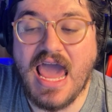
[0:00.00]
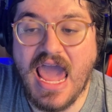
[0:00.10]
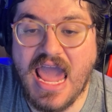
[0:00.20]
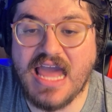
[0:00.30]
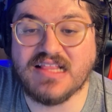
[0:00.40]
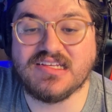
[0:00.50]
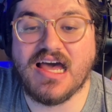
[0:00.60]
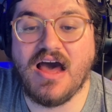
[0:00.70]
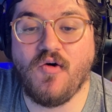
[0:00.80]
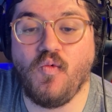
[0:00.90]
And
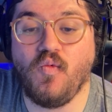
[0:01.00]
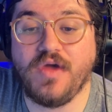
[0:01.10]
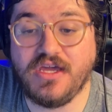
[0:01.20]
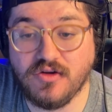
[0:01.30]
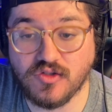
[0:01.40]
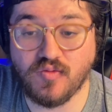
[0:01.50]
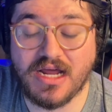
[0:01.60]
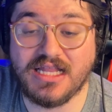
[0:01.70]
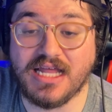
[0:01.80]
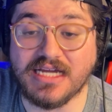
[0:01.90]
here's what
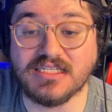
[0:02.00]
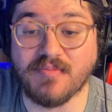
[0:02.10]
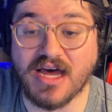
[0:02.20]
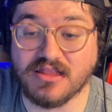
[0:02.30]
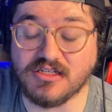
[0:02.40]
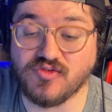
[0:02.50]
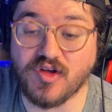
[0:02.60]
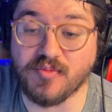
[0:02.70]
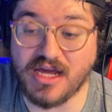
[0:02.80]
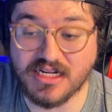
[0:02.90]
I liked about this
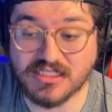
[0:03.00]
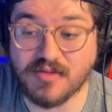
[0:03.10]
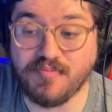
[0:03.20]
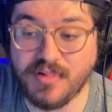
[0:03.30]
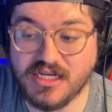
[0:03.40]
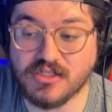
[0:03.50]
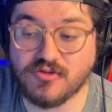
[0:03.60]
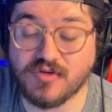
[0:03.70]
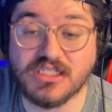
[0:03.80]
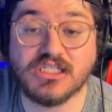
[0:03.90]
film, and it's the biggest
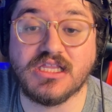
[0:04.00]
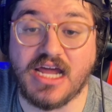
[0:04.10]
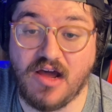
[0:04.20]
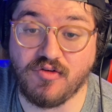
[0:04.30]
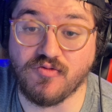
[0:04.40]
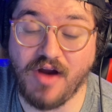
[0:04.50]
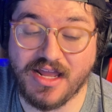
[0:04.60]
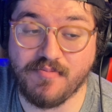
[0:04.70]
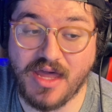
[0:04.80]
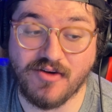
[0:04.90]
reason that I would
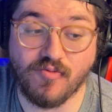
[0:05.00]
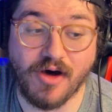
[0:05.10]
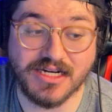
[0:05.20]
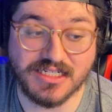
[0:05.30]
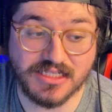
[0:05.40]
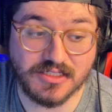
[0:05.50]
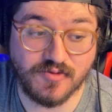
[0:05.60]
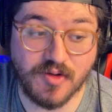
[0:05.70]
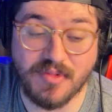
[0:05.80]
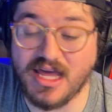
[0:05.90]
recommend watching this
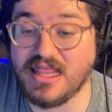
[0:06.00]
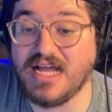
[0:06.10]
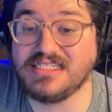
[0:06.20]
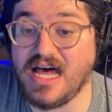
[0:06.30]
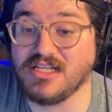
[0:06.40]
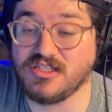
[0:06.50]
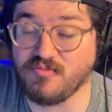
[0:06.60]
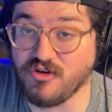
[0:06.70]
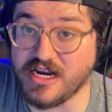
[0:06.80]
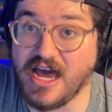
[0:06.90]
film, and that's
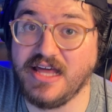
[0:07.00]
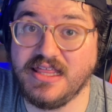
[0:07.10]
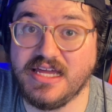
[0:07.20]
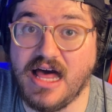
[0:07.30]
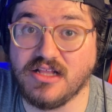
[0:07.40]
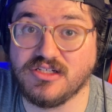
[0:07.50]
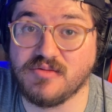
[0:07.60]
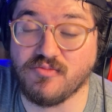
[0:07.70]
Alison Brie. I think Alison